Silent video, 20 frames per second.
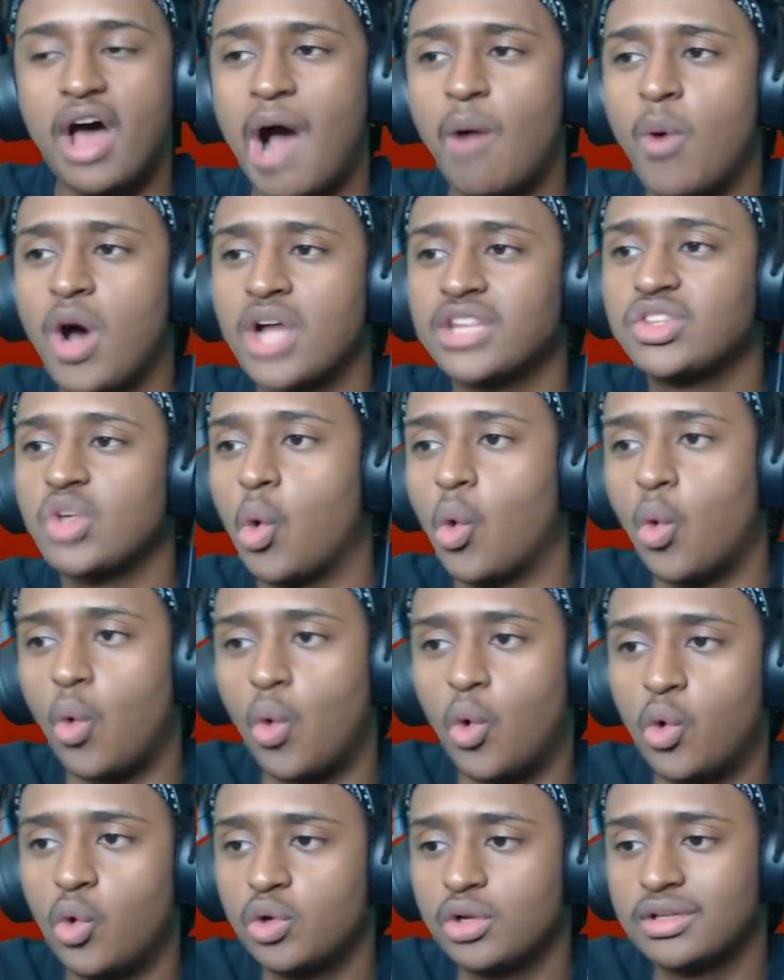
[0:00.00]
I want the
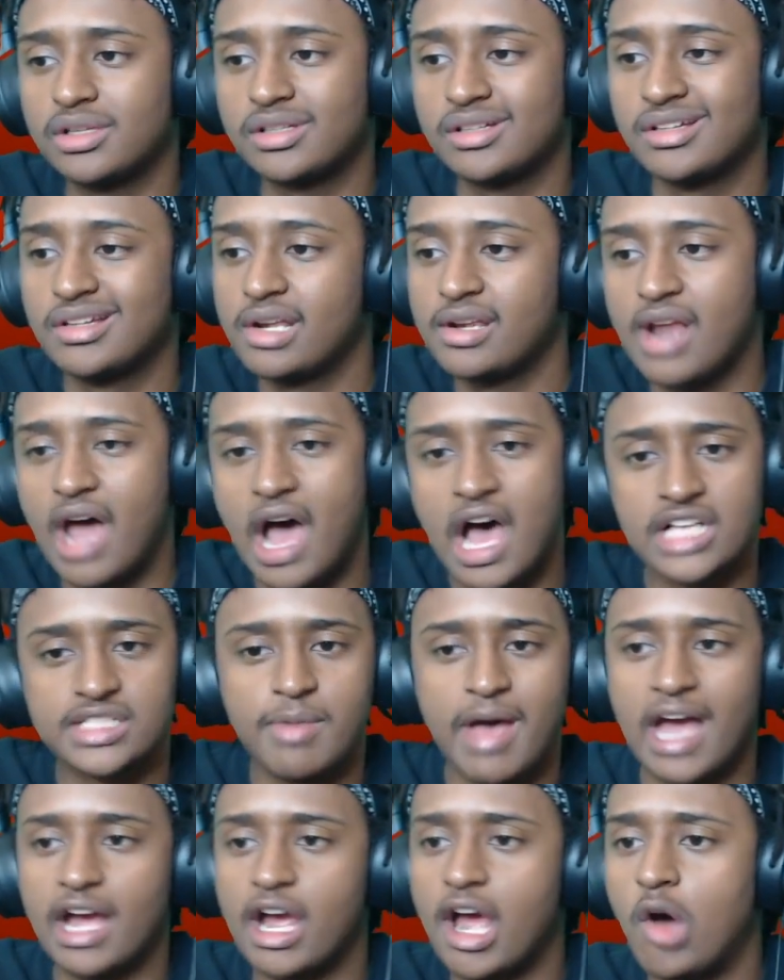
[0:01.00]
old Nas
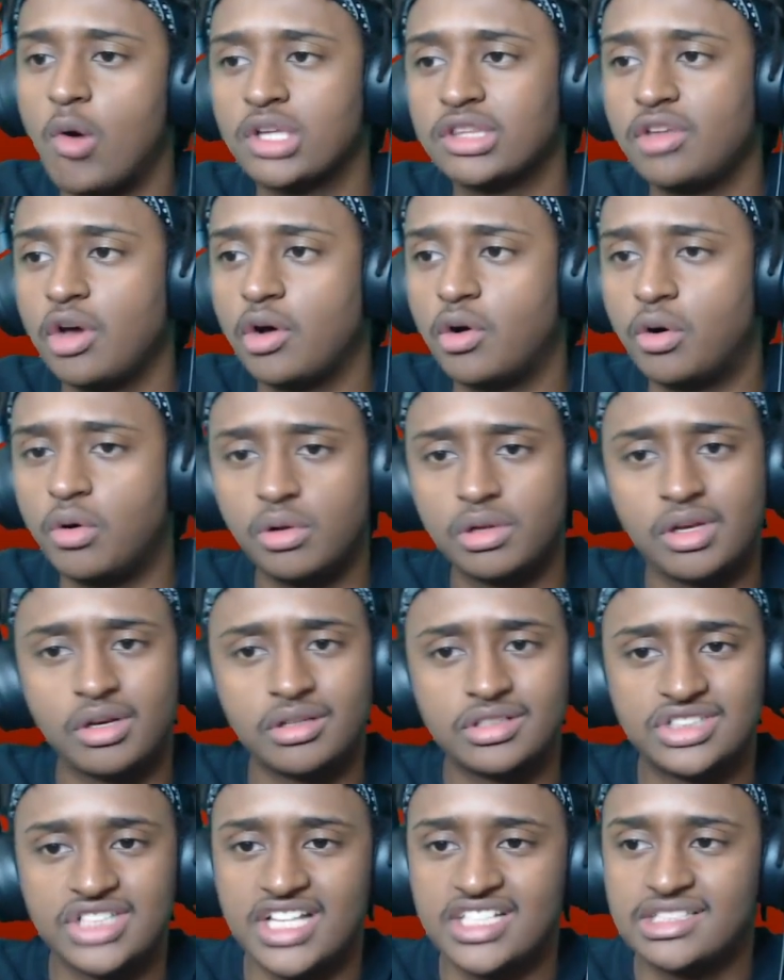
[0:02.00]
back. I want the old
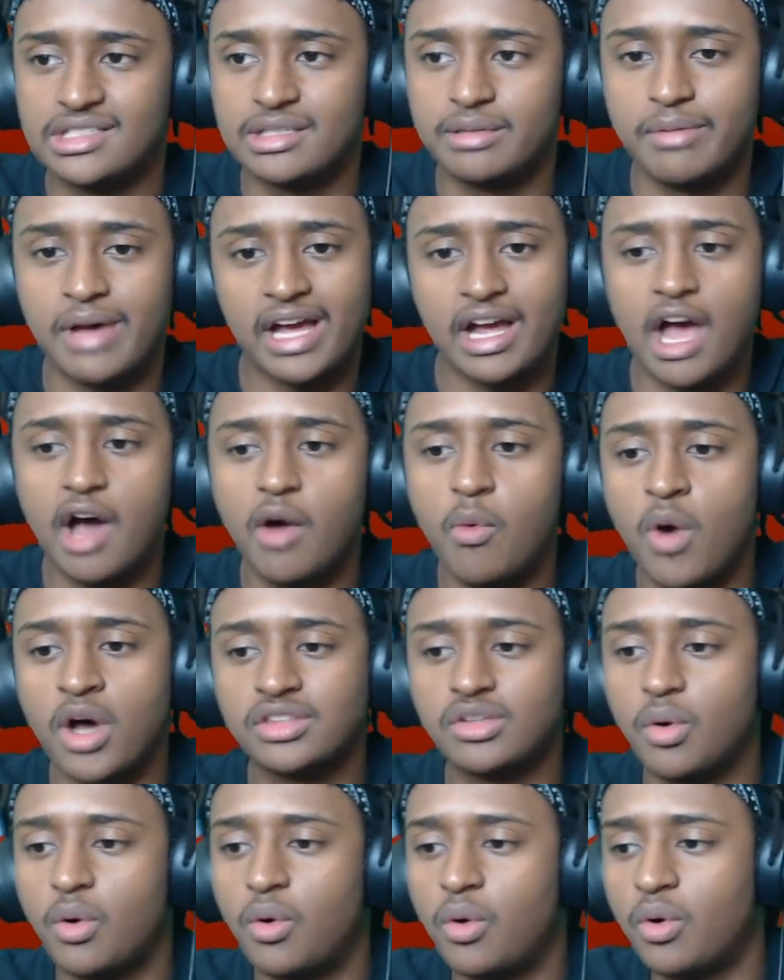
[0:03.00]
Jay Z back. I want
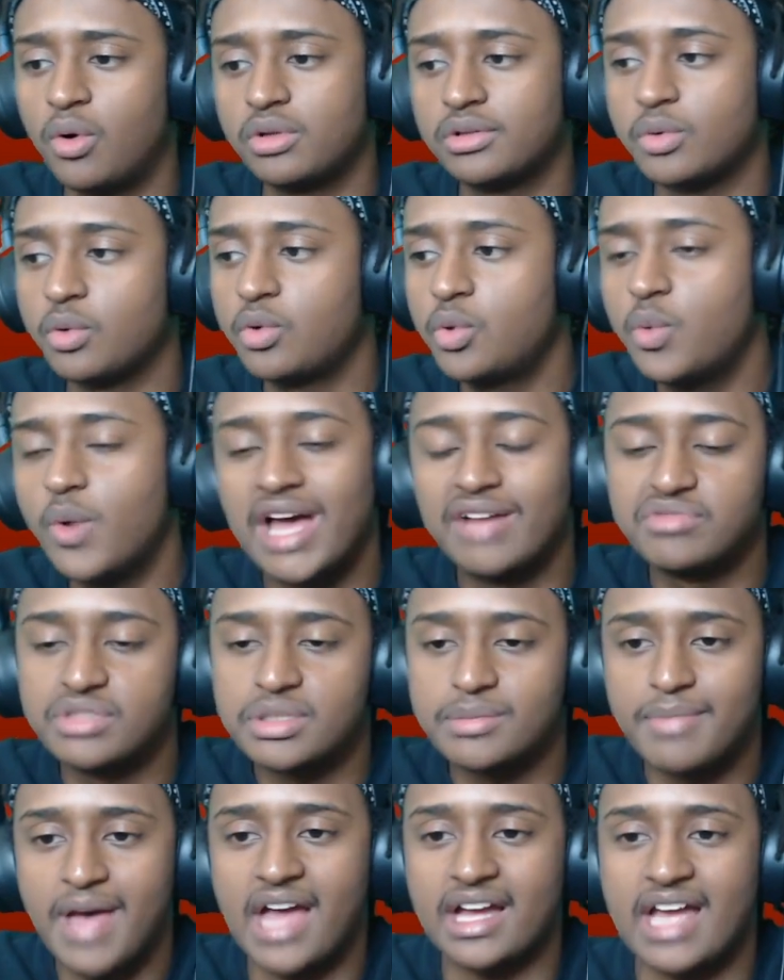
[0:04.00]
the old whoever
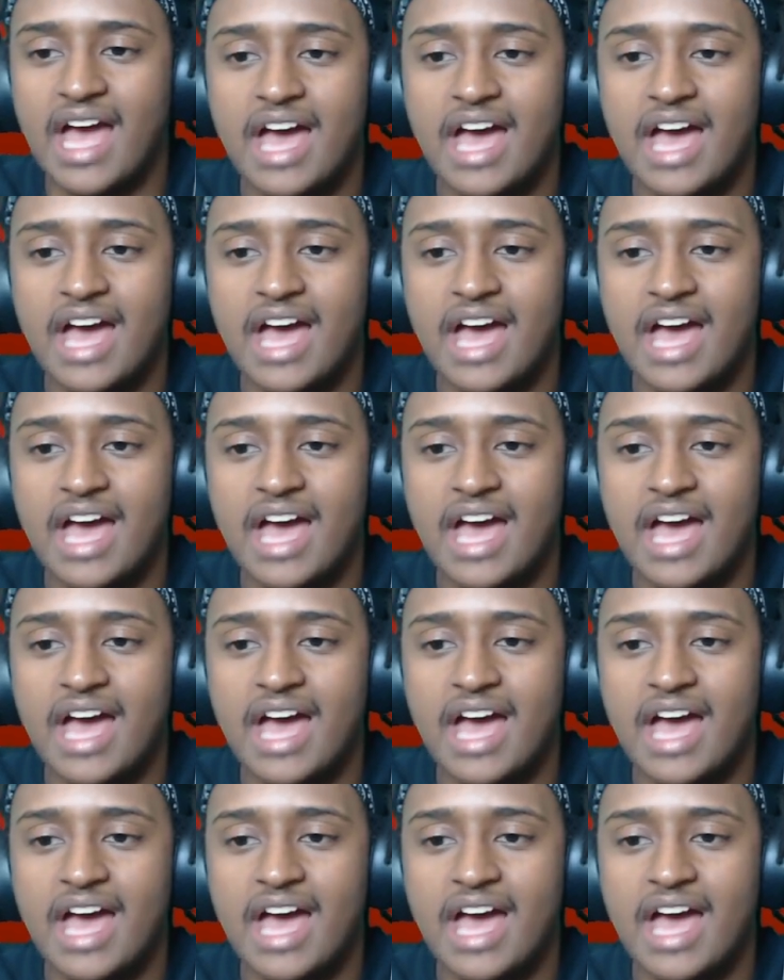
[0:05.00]
back.